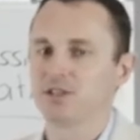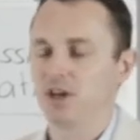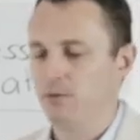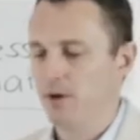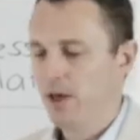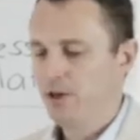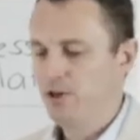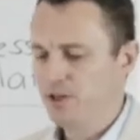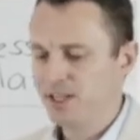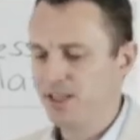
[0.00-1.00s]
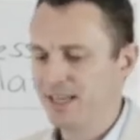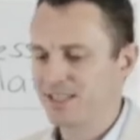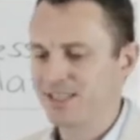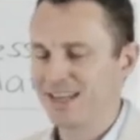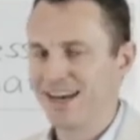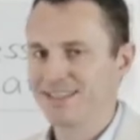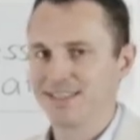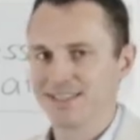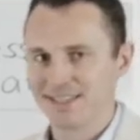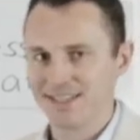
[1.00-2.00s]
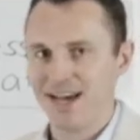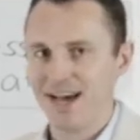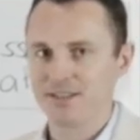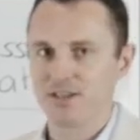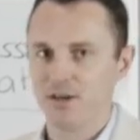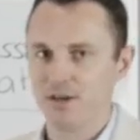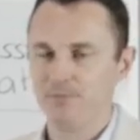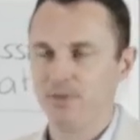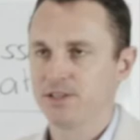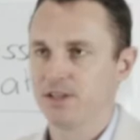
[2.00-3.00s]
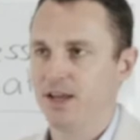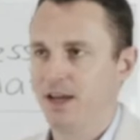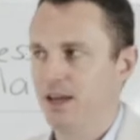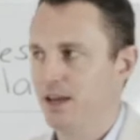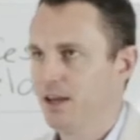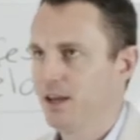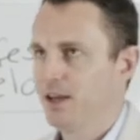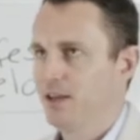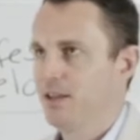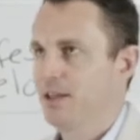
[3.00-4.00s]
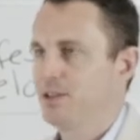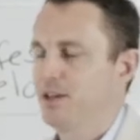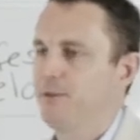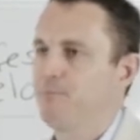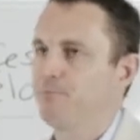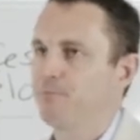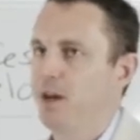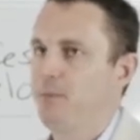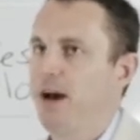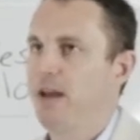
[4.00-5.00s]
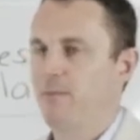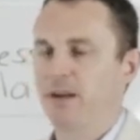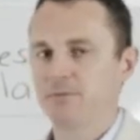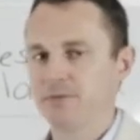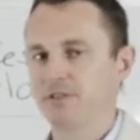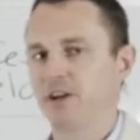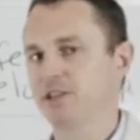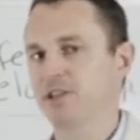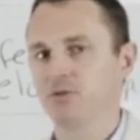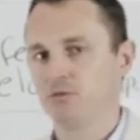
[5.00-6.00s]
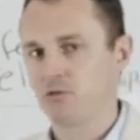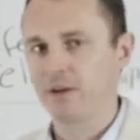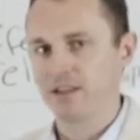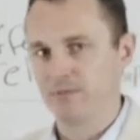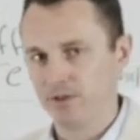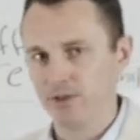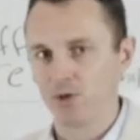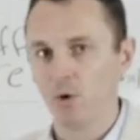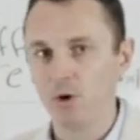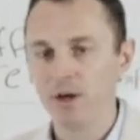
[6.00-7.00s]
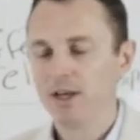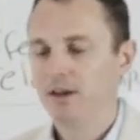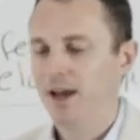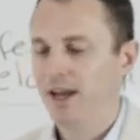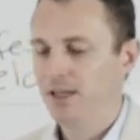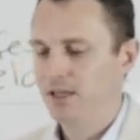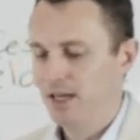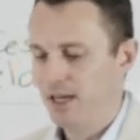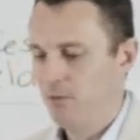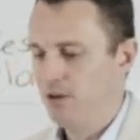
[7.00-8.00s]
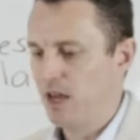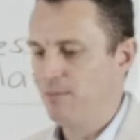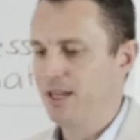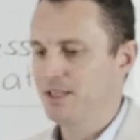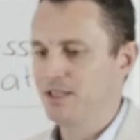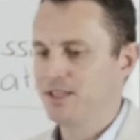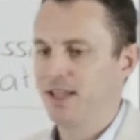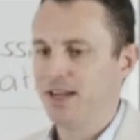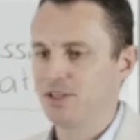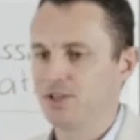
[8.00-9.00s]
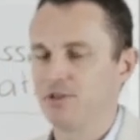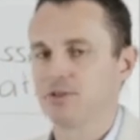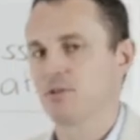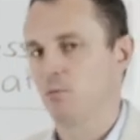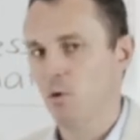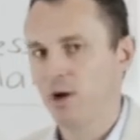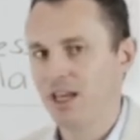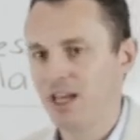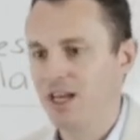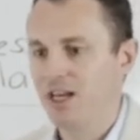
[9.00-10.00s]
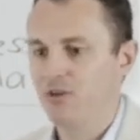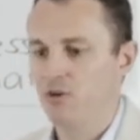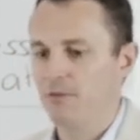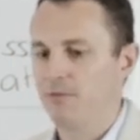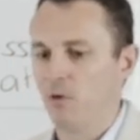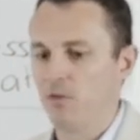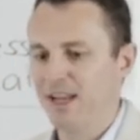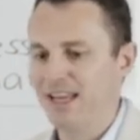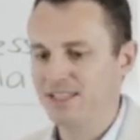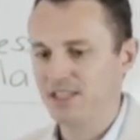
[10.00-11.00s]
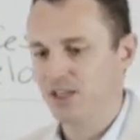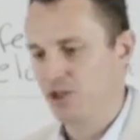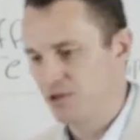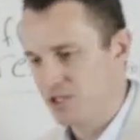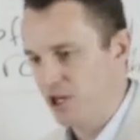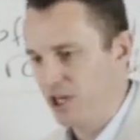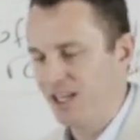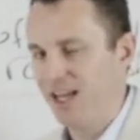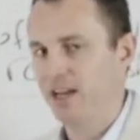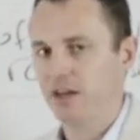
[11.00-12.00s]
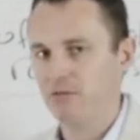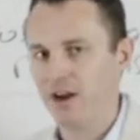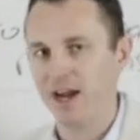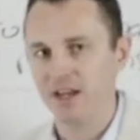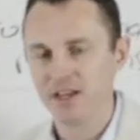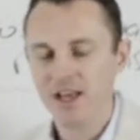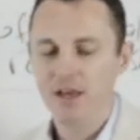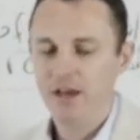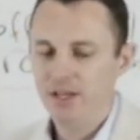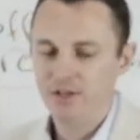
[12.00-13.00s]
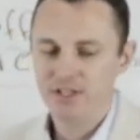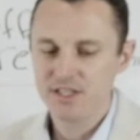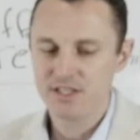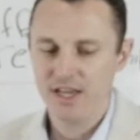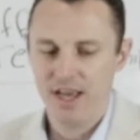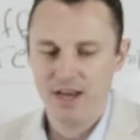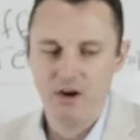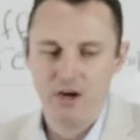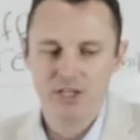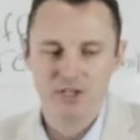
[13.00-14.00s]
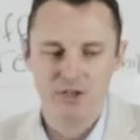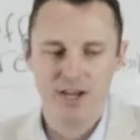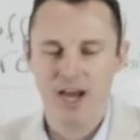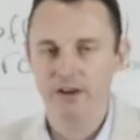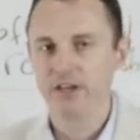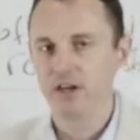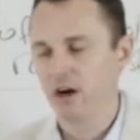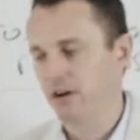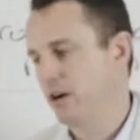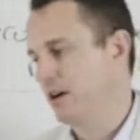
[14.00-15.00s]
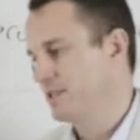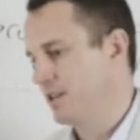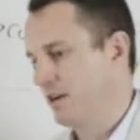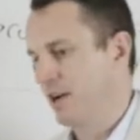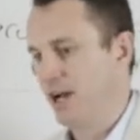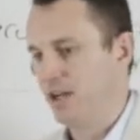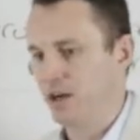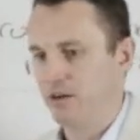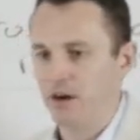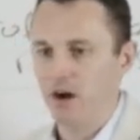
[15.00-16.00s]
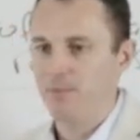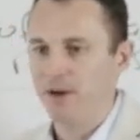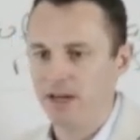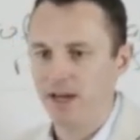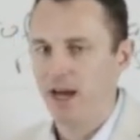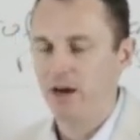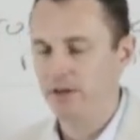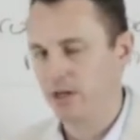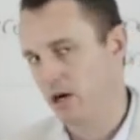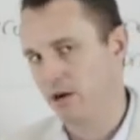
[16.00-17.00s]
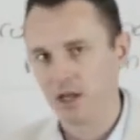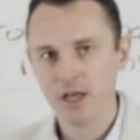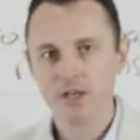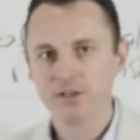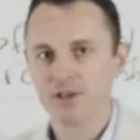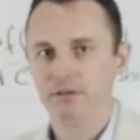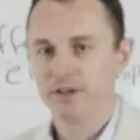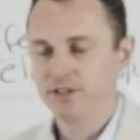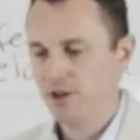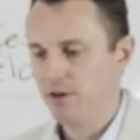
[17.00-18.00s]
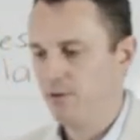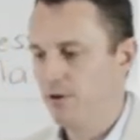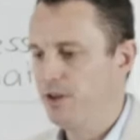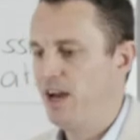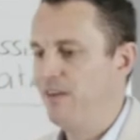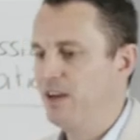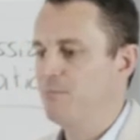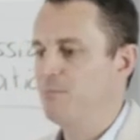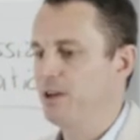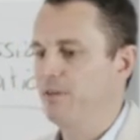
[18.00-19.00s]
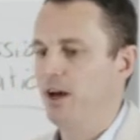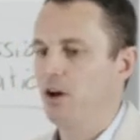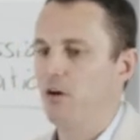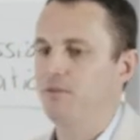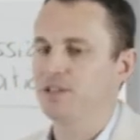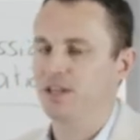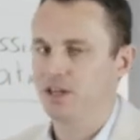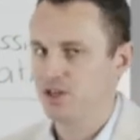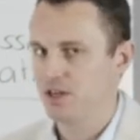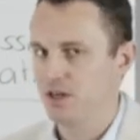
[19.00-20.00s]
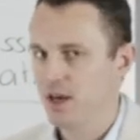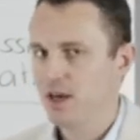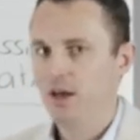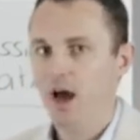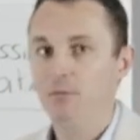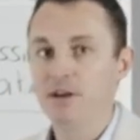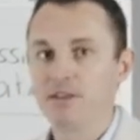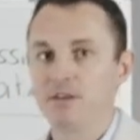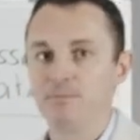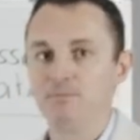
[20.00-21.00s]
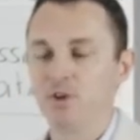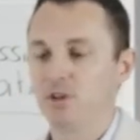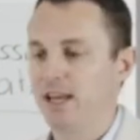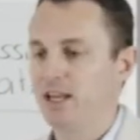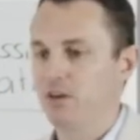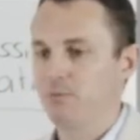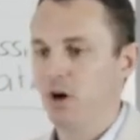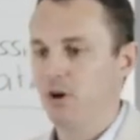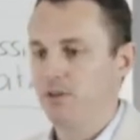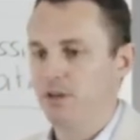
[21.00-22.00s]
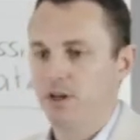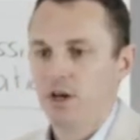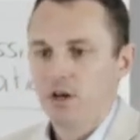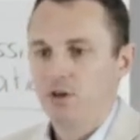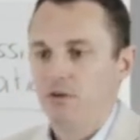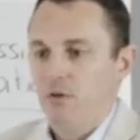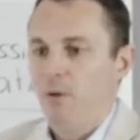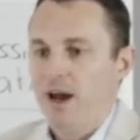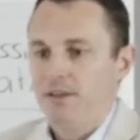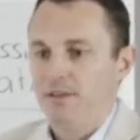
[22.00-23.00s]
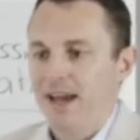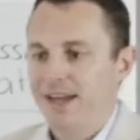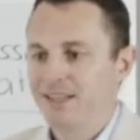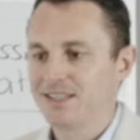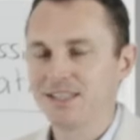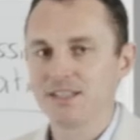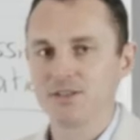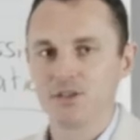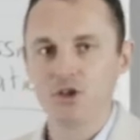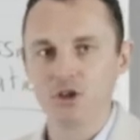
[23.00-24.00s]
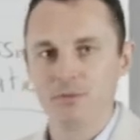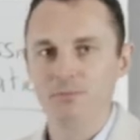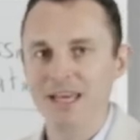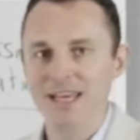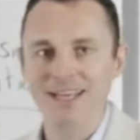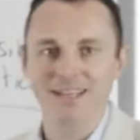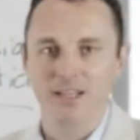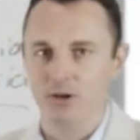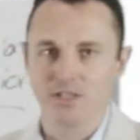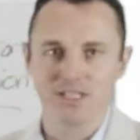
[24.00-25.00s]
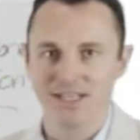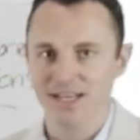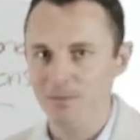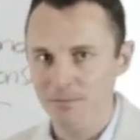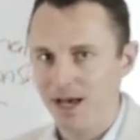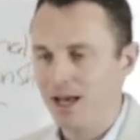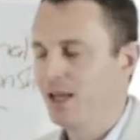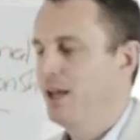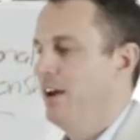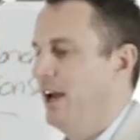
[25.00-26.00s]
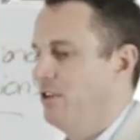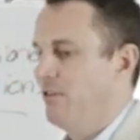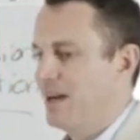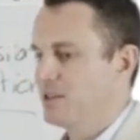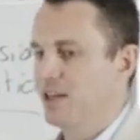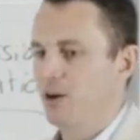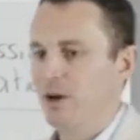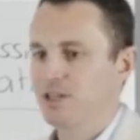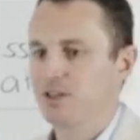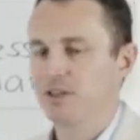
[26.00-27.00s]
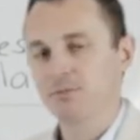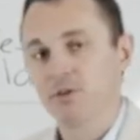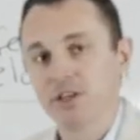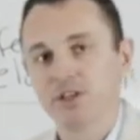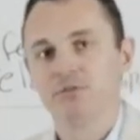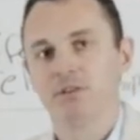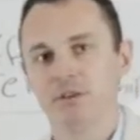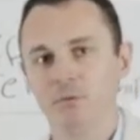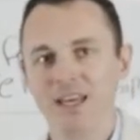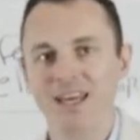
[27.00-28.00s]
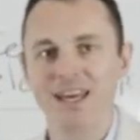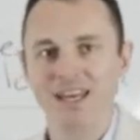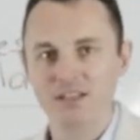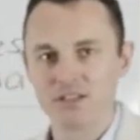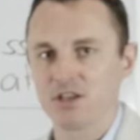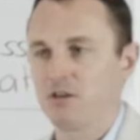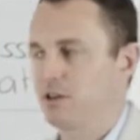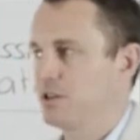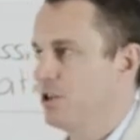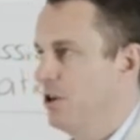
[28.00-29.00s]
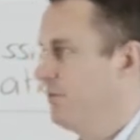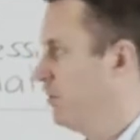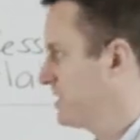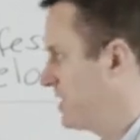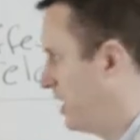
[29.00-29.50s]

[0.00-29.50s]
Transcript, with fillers: So usually that starts at the start. So there's an uh, there's a uh, behavior management strategy called Greet Them at the Door. And uh, what that means is that as students are walking in or before the lesson, you're circulating around and you're just saying, Hi, John, how are you going? Hi, Sarah, how are you going? Hi, Peter, how are you going? So on and so forth. And you're having a bit of a conversation uh, with them. You're letting them know that you're aware that they exist as a human being and they're not just a number. And you're asking questions What did you do on the weekend? So on and so forth.